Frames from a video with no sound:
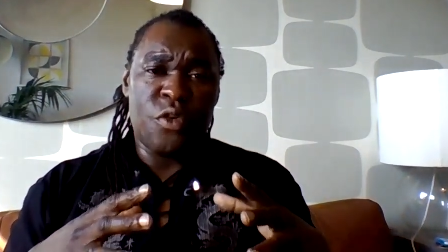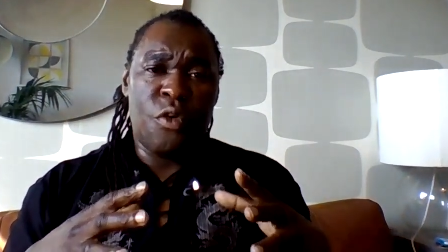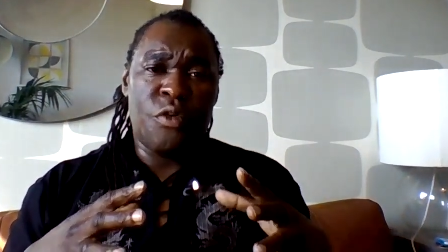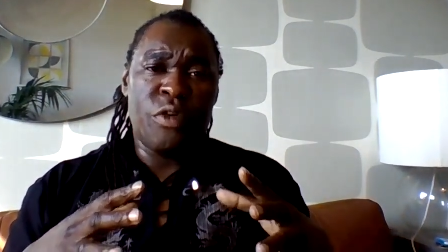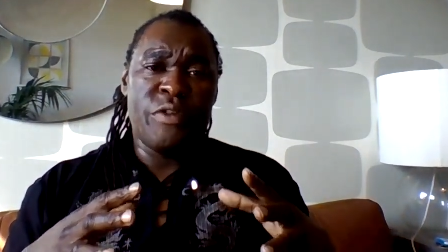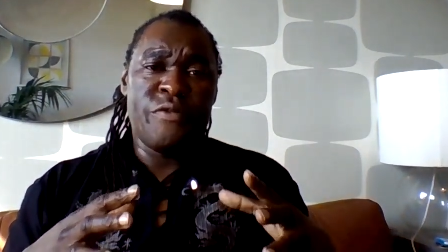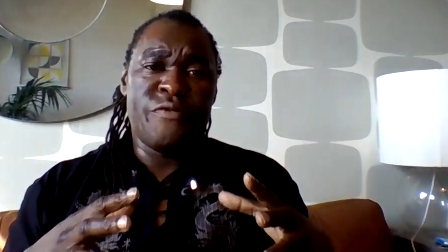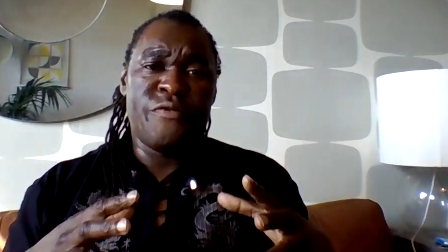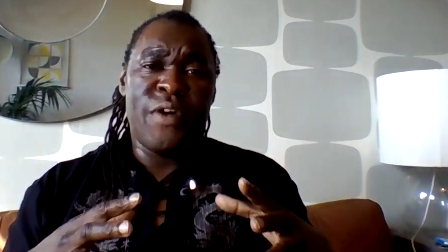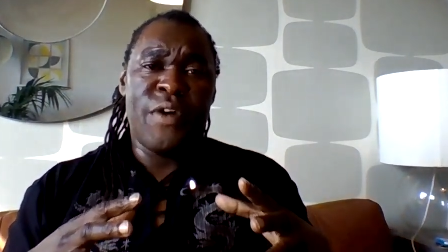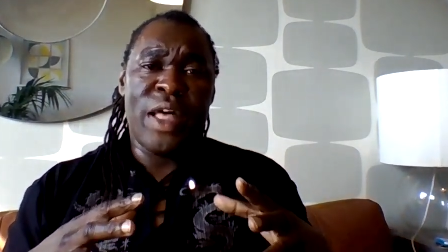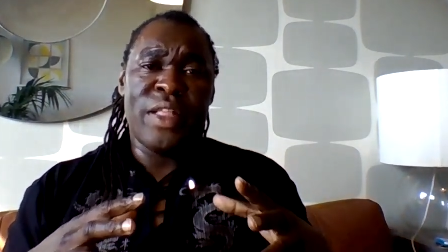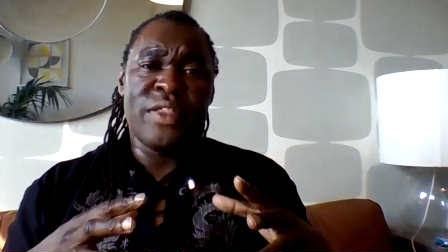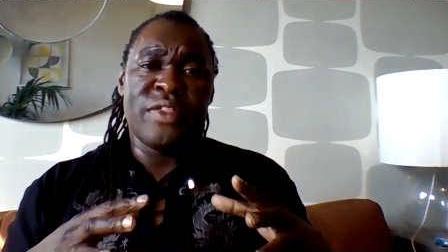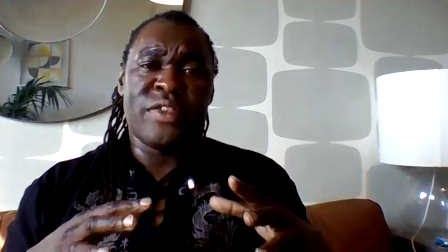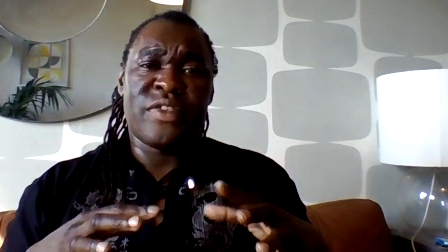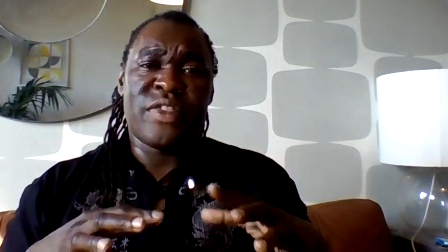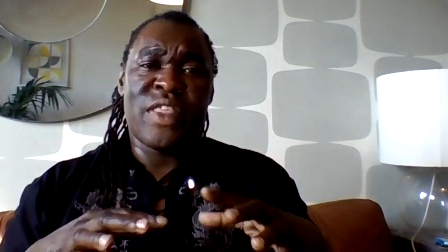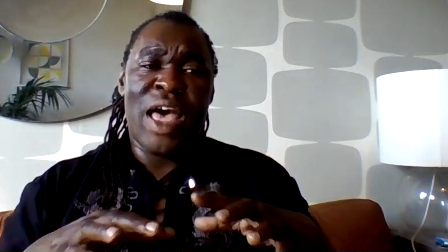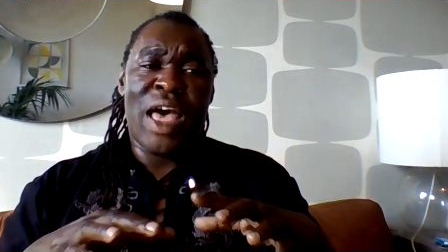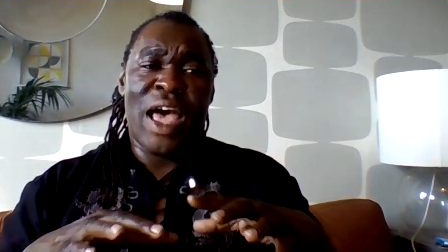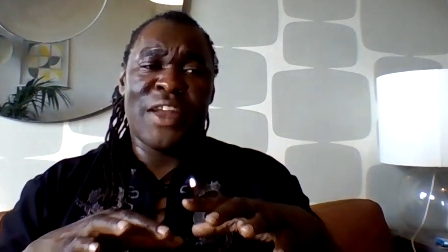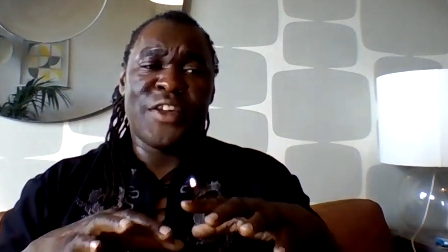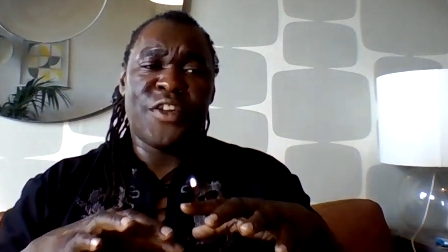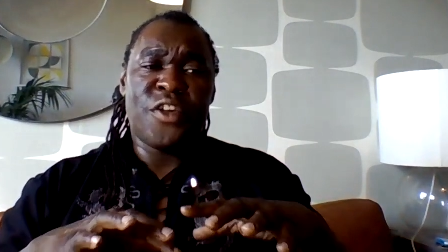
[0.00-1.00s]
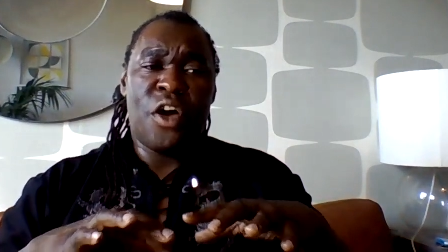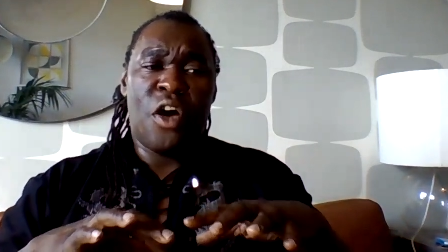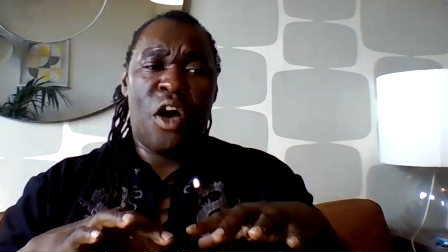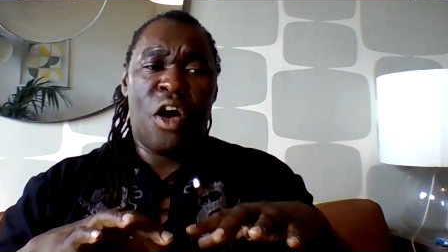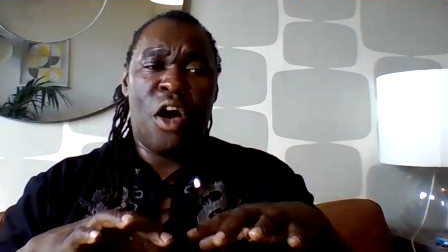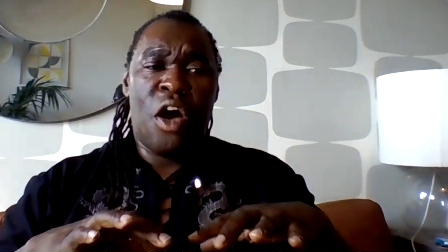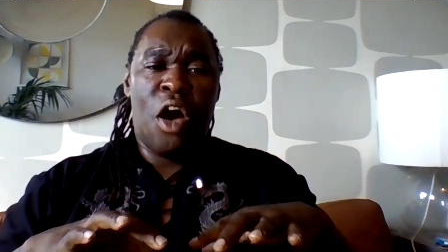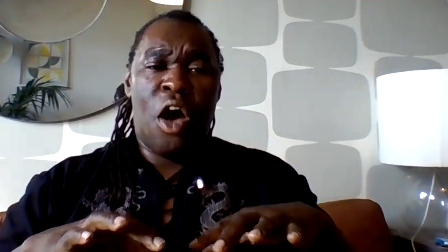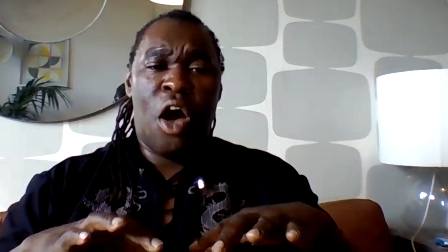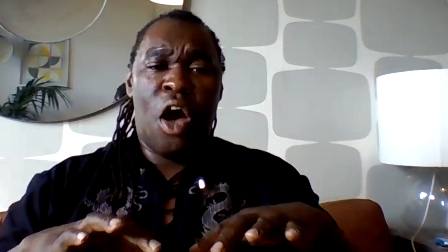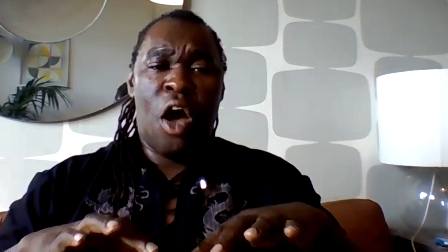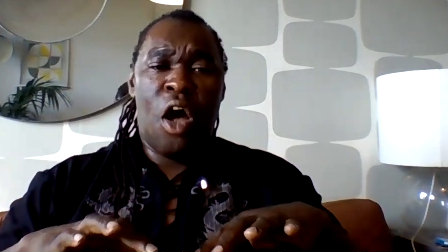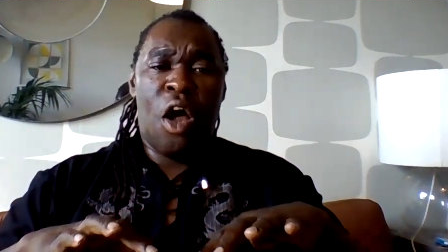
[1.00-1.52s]
or events that
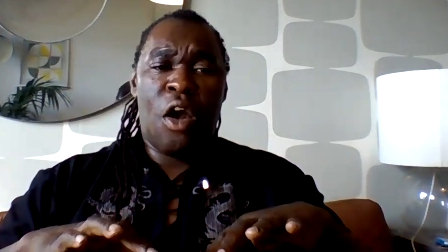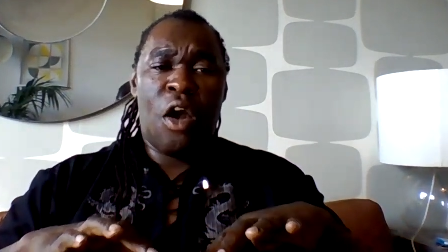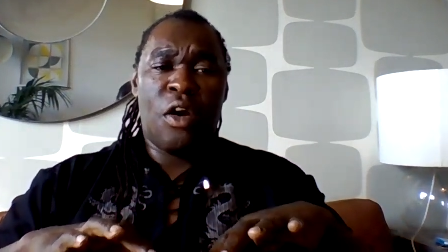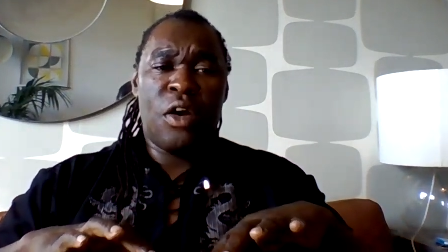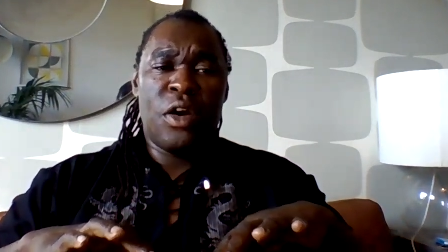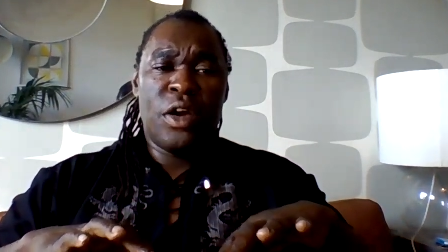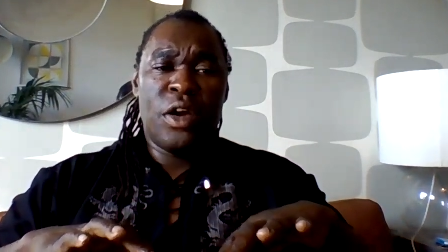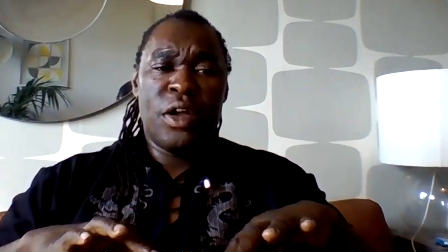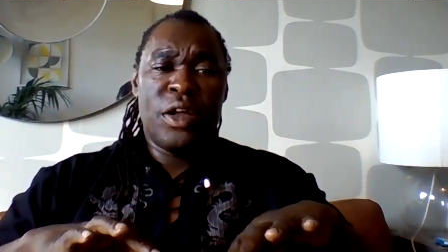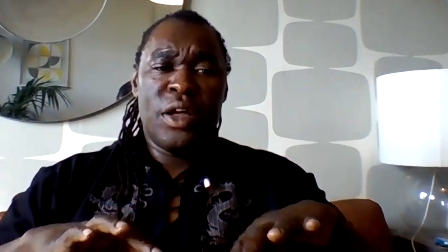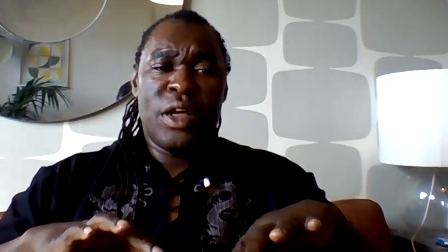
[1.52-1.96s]
are